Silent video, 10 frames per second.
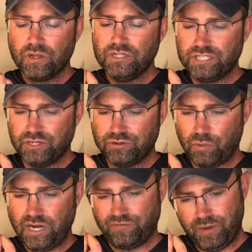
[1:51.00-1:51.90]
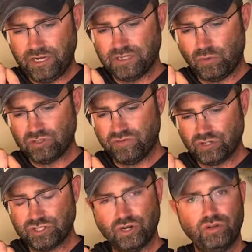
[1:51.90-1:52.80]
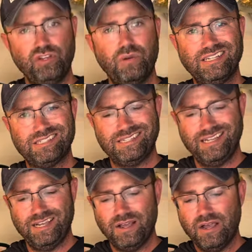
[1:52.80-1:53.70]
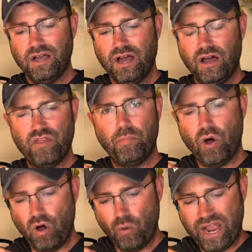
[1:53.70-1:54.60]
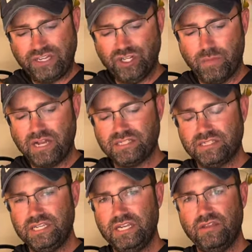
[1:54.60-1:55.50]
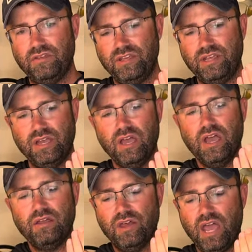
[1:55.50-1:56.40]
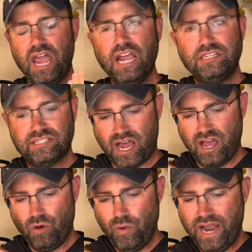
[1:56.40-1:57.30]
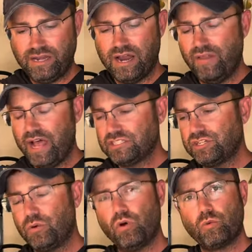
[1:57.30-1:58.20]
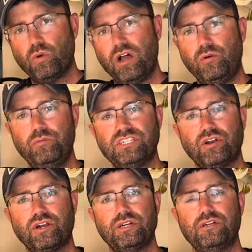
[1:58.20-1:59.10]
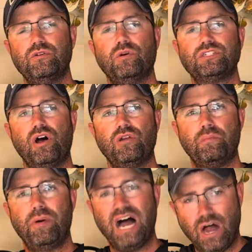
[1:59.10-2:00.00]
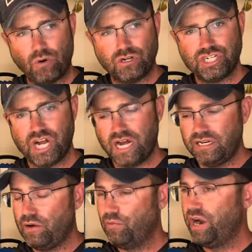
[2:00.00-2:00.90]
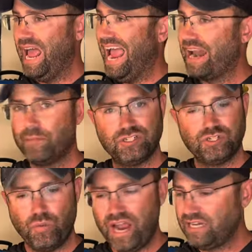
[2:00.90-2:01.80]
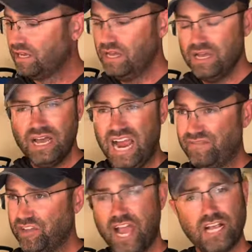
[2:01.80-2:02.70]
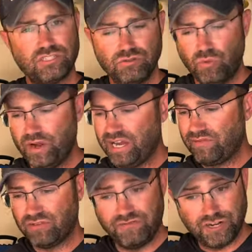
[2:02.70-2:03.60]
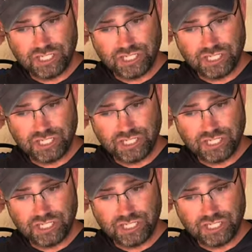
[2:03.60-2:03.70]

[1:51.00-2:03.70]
Cylinder weight for me is the most versatile. You might see the ball weight. You might see the egg style weight. Now that's gonna work well when we start getting into what's called power shotting. I wanna add a bunch of weight. I have to cast through the wind. I have to fish